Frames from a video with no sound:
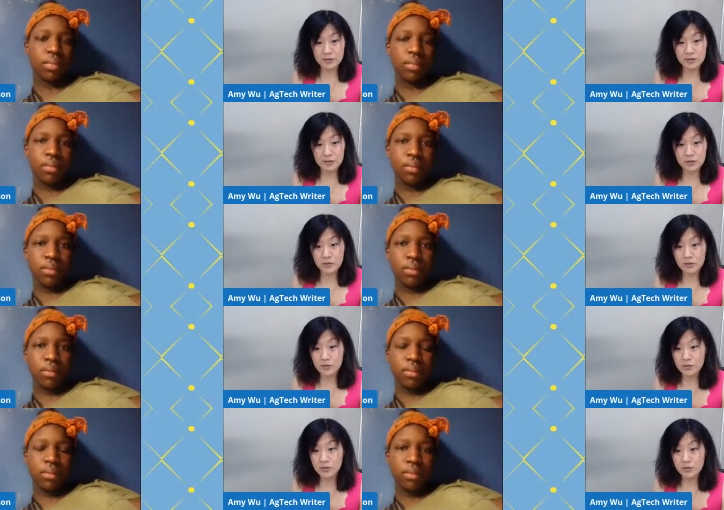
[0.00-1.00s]

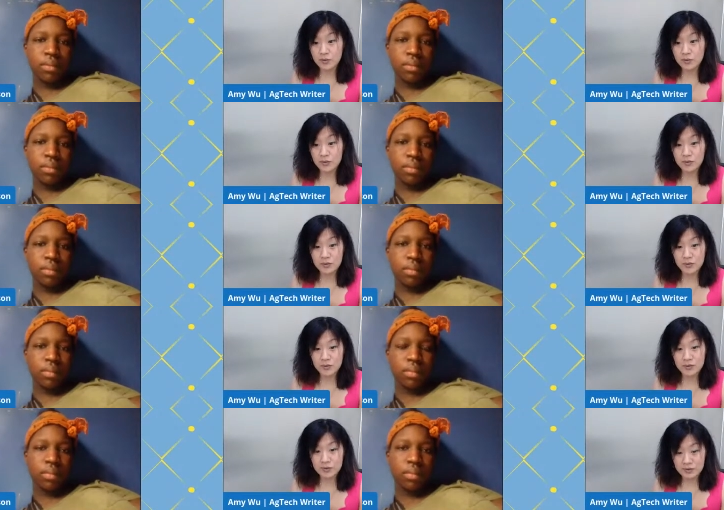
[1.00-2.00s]
No one is speaking in this clip.